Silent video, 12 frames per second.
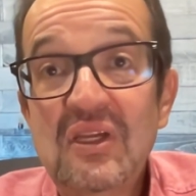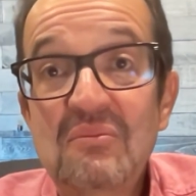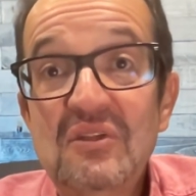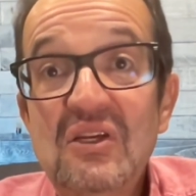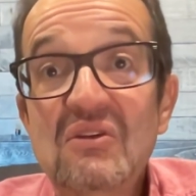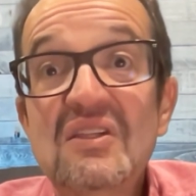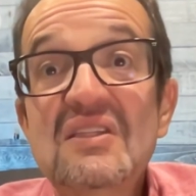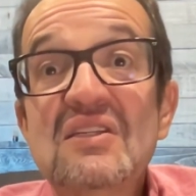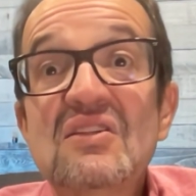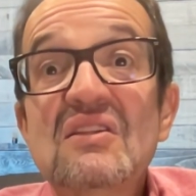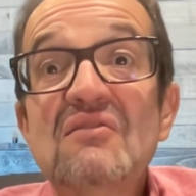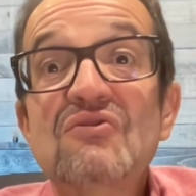I'm telling you these are
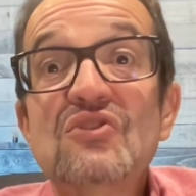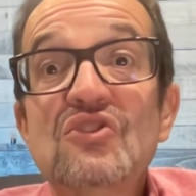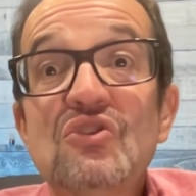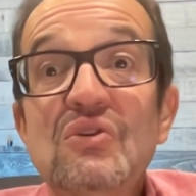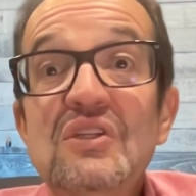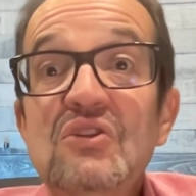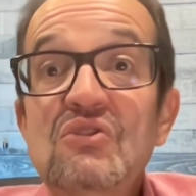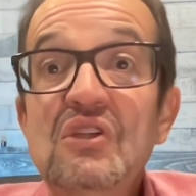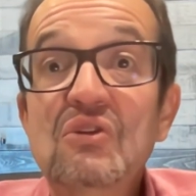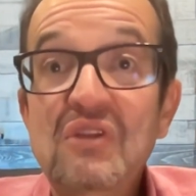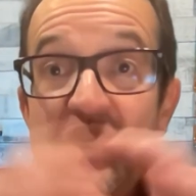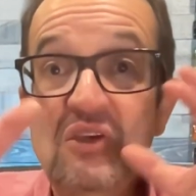the different stories that you need
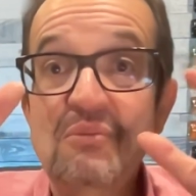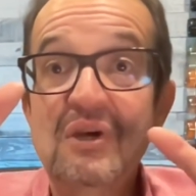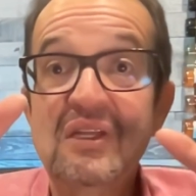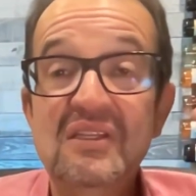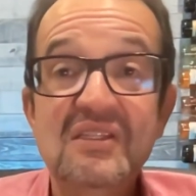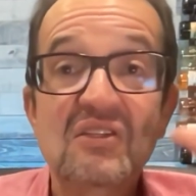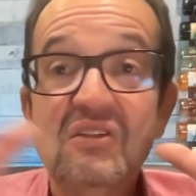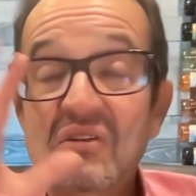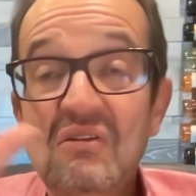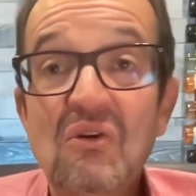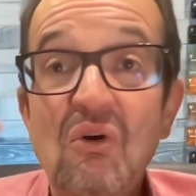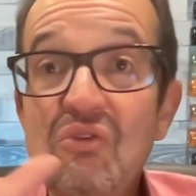to think about. These are
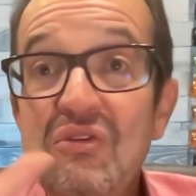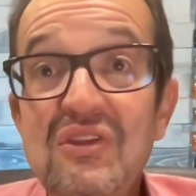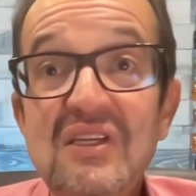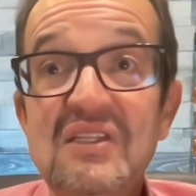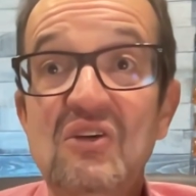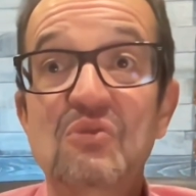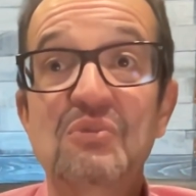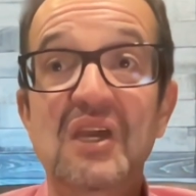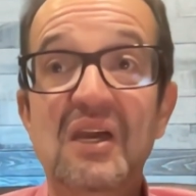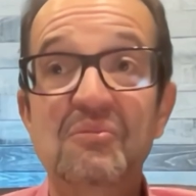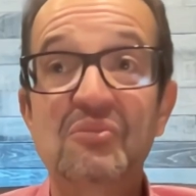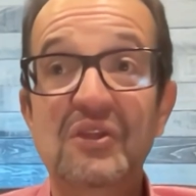all the things that could be
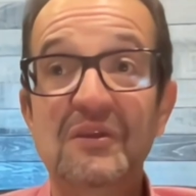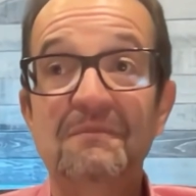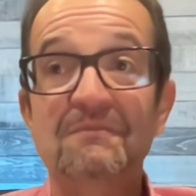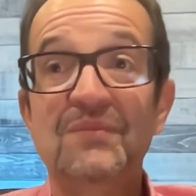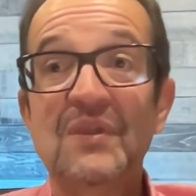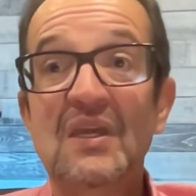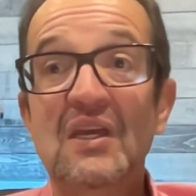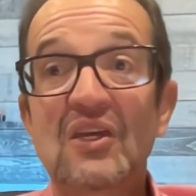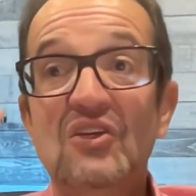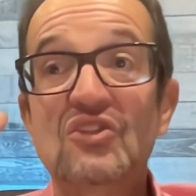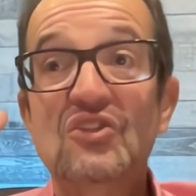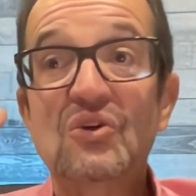happening.
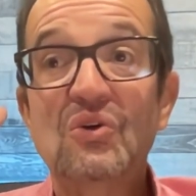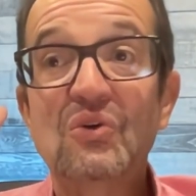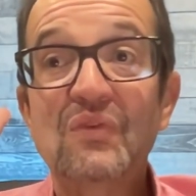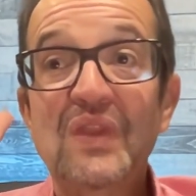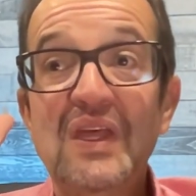So,